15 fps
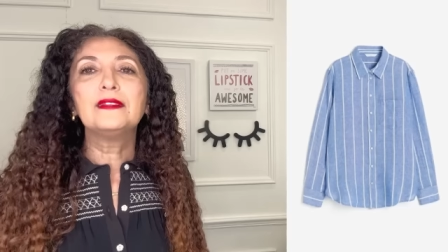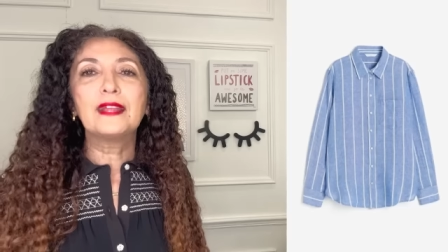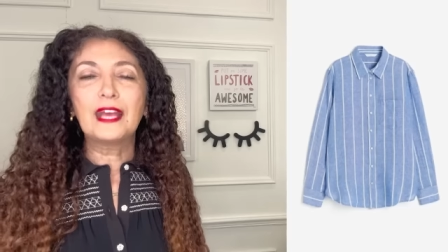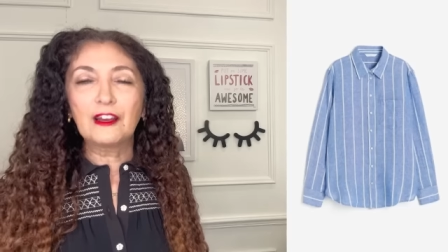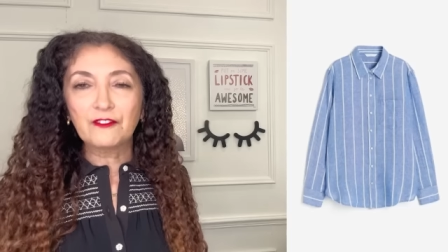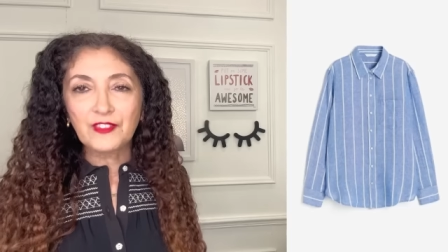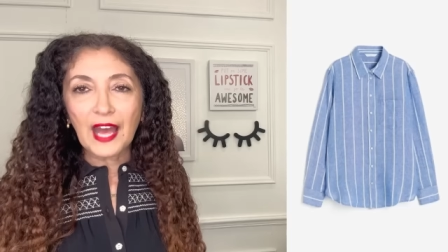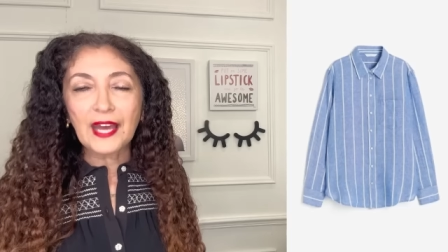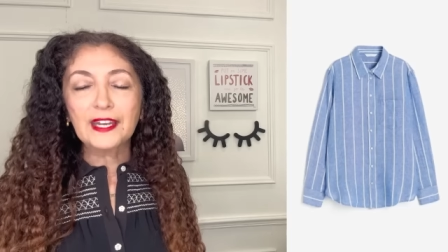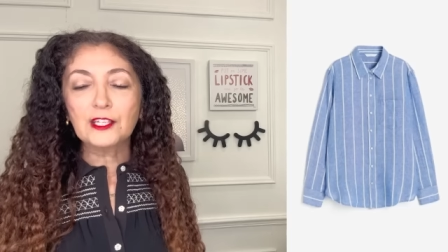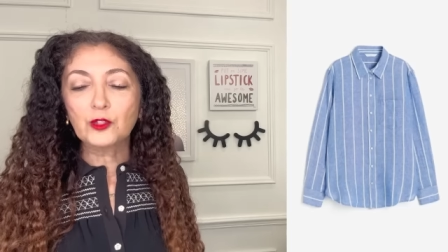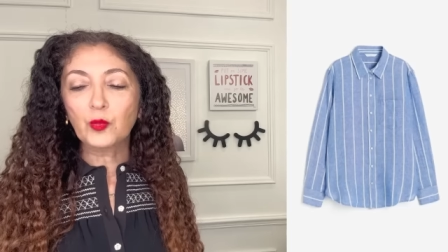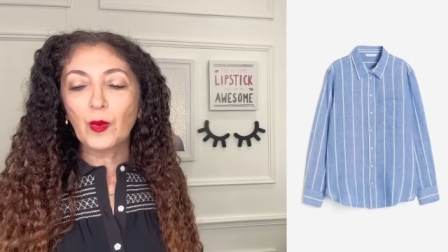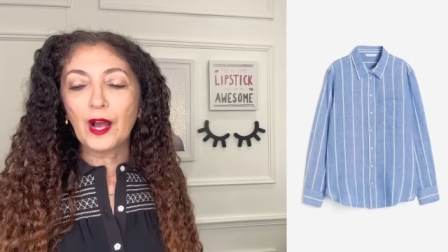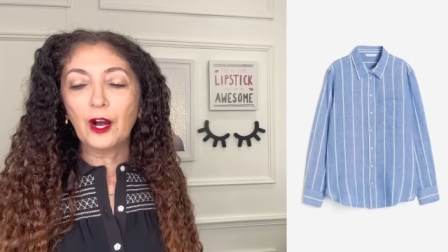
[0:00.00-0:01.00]
they have that
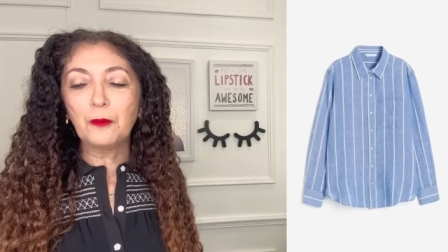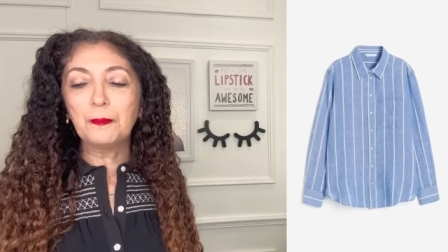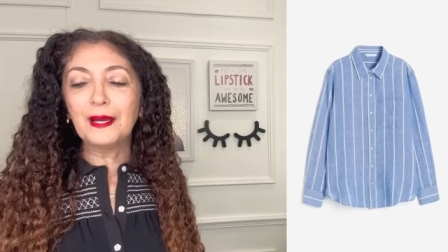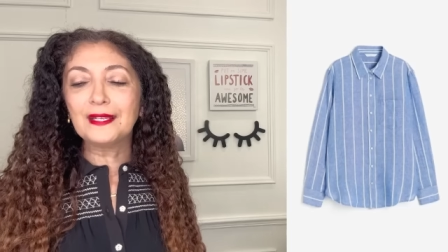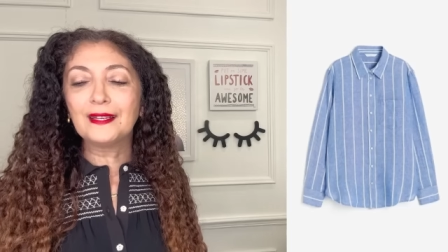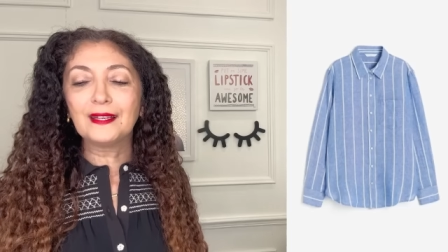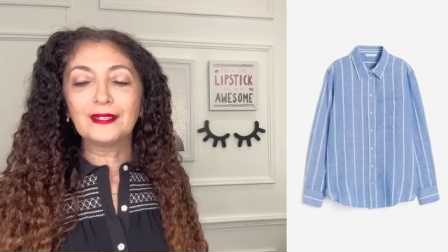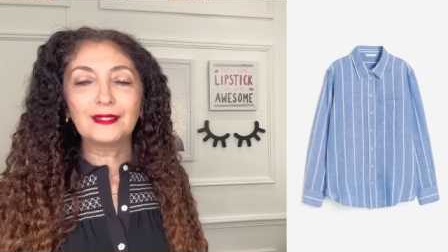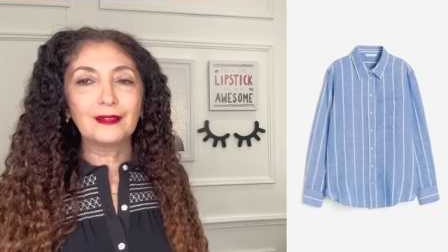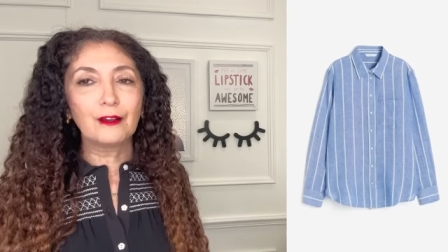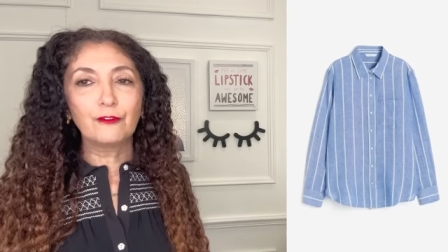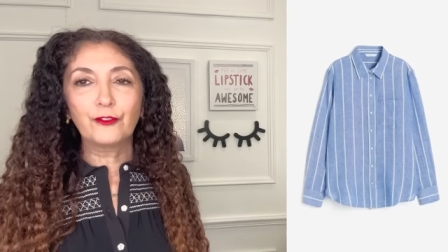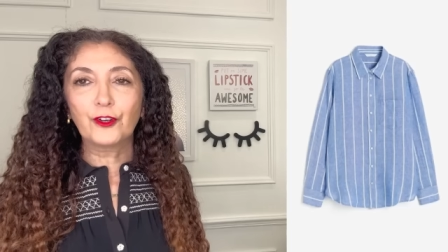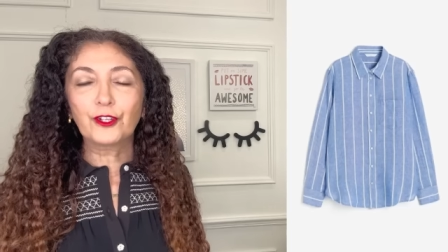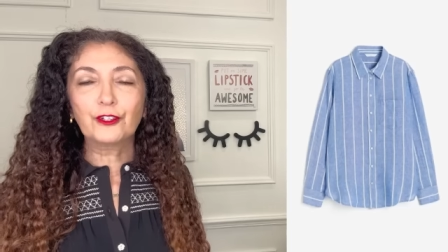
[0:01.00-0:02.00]
as well, but
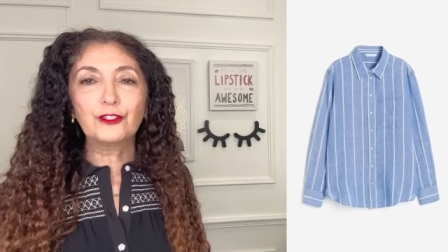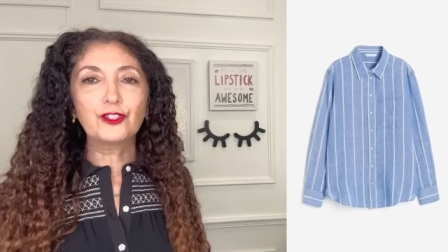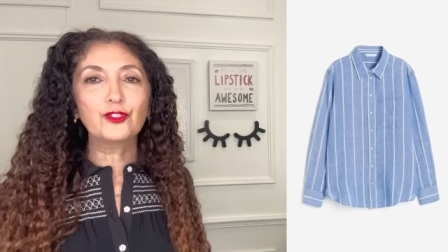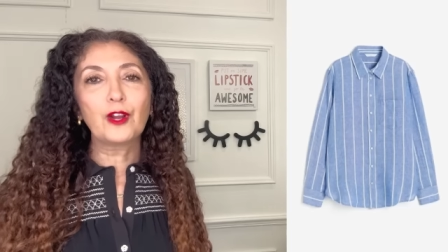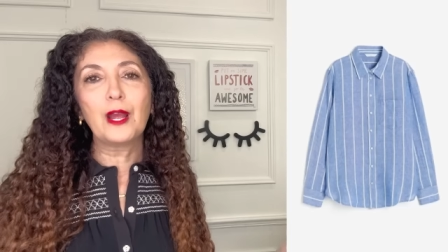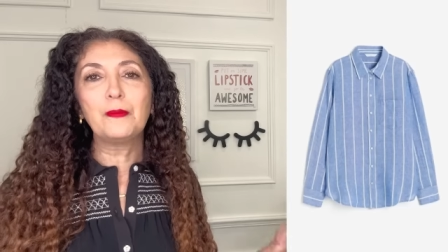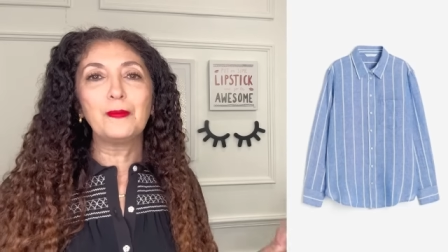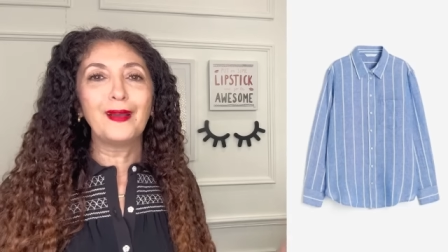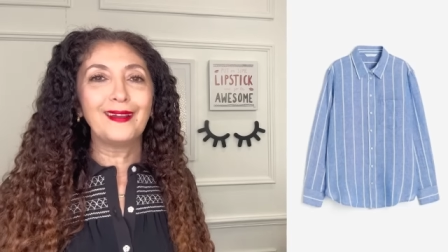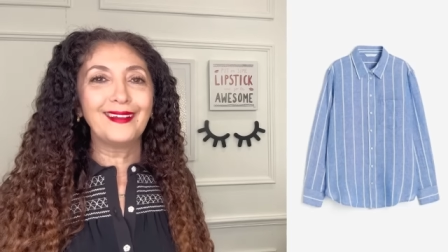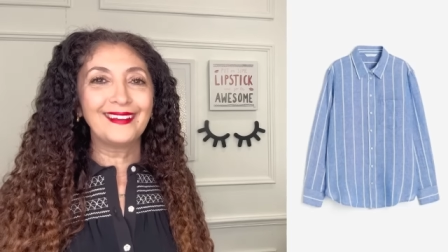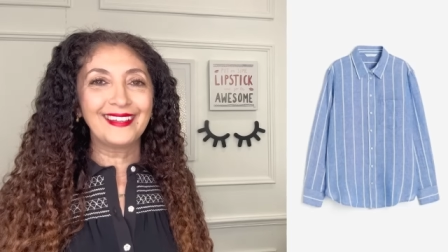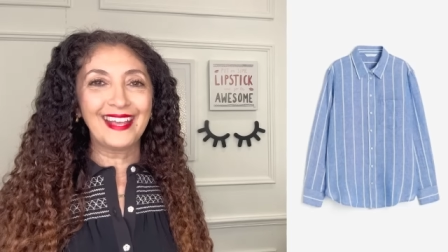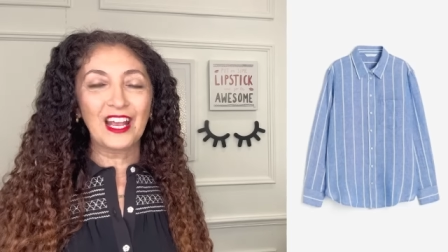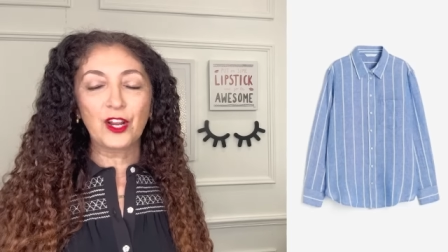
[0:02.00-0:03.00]
vertical stripe
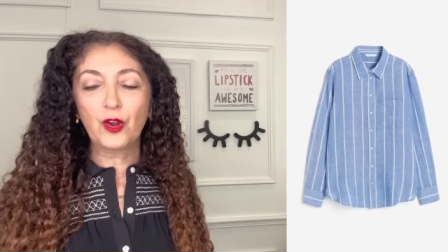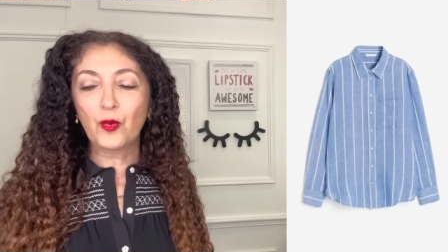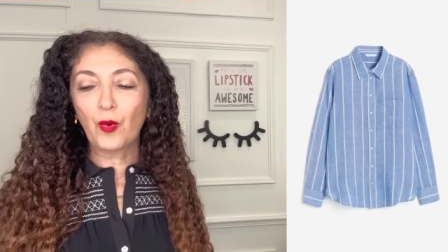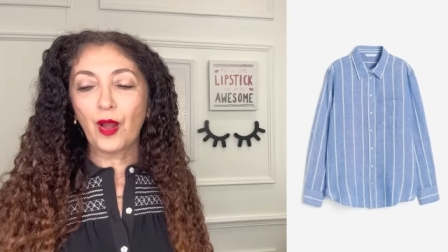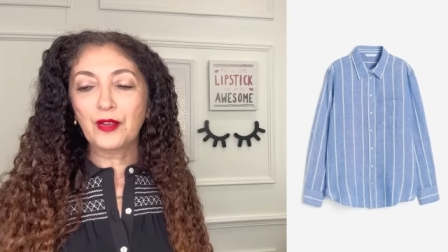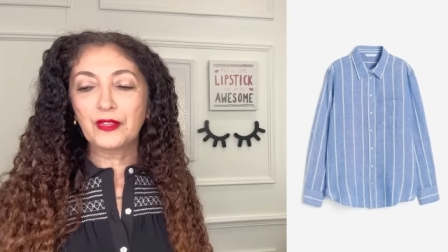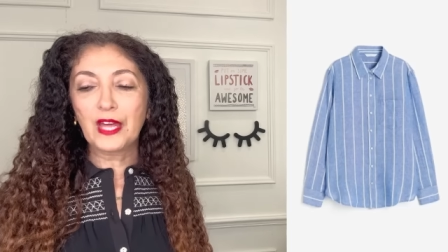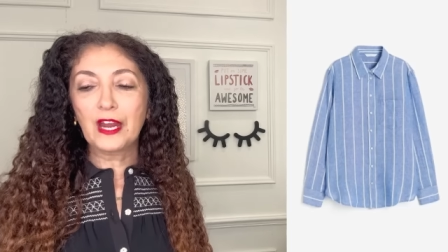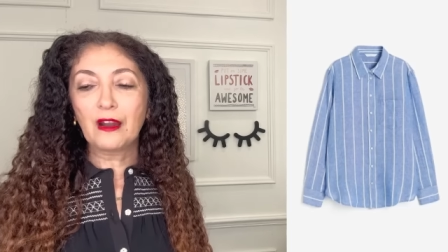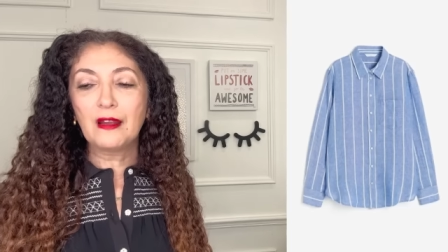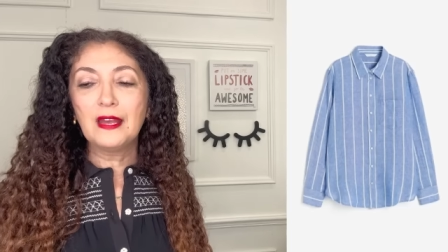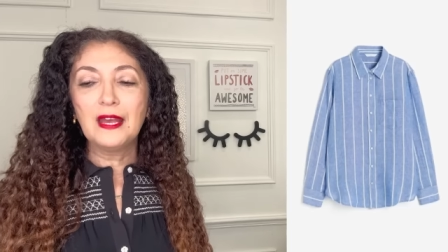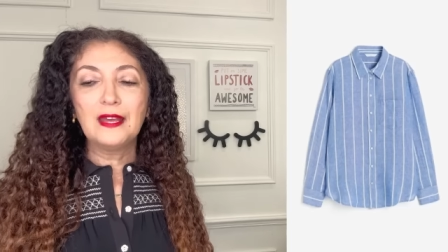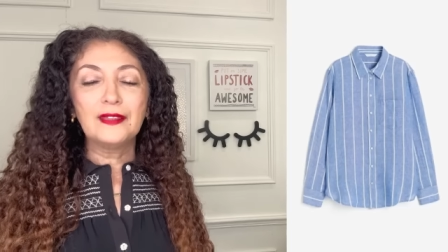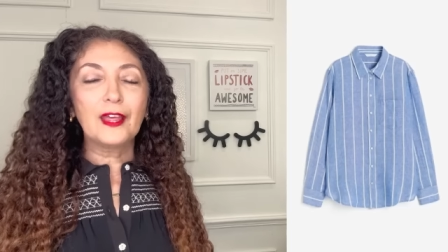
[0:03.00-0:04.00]
can't go wrong there.
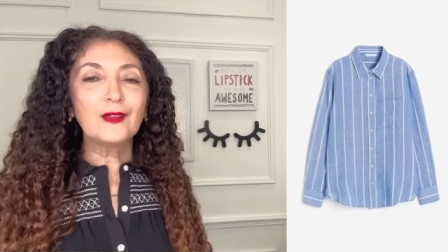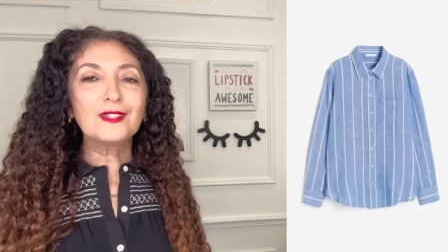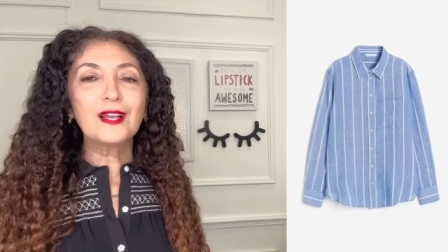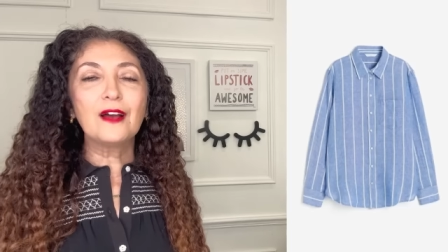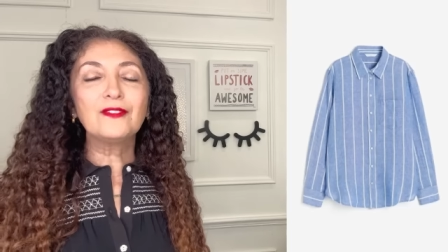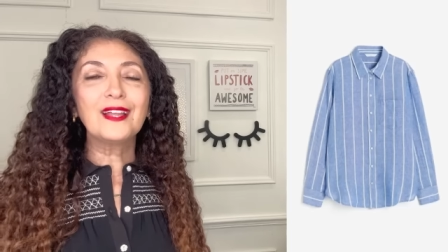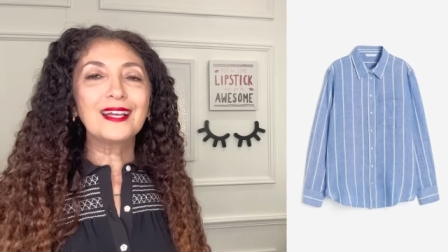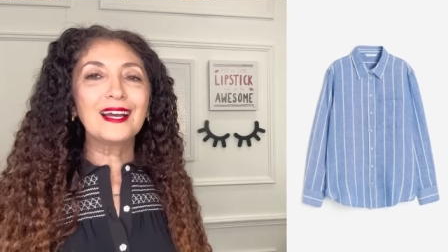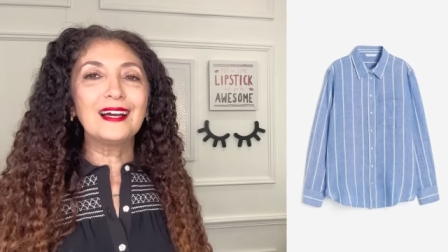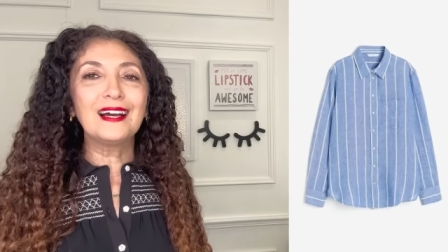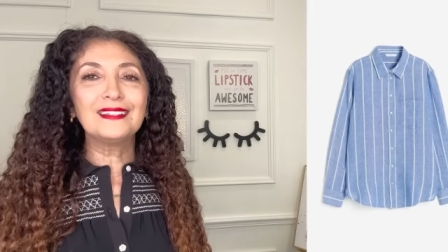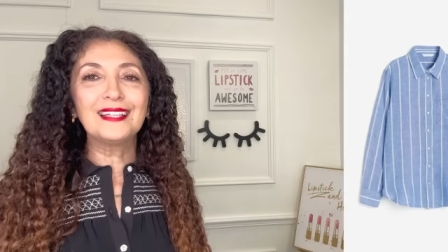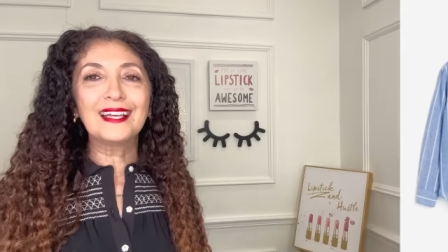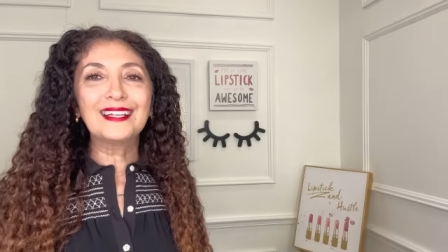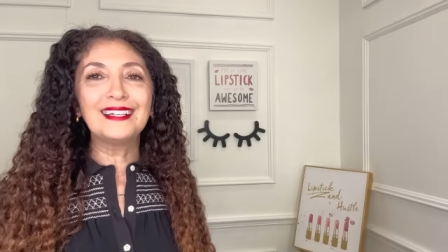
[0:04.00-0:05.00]
They also have like
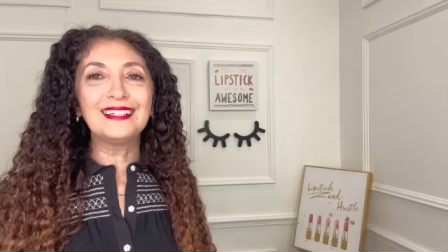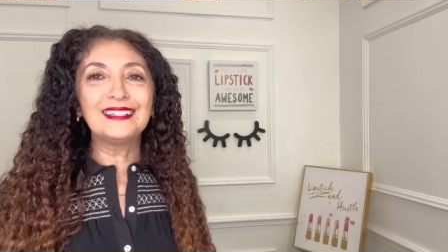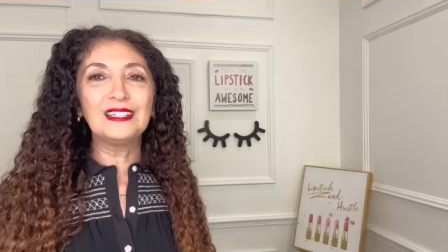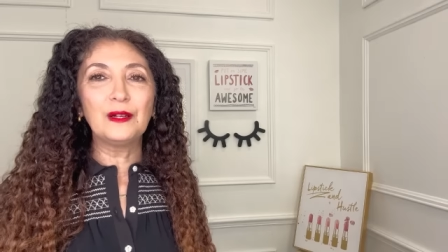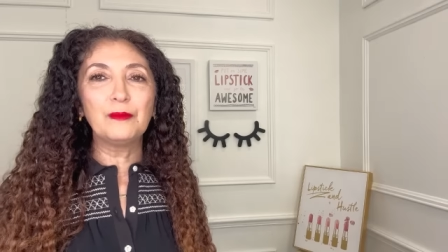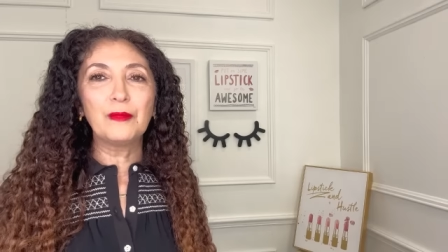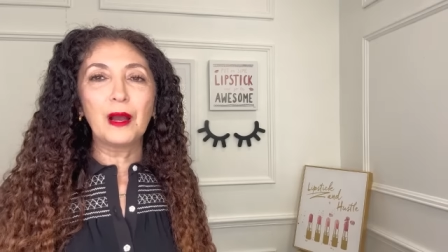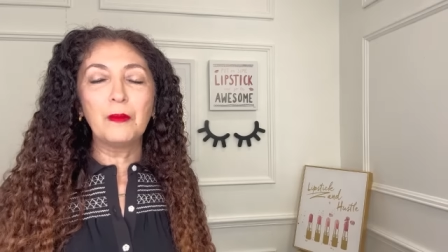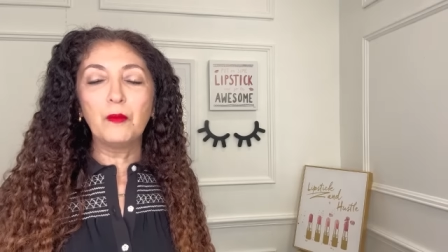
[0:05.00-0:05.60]
a, like a a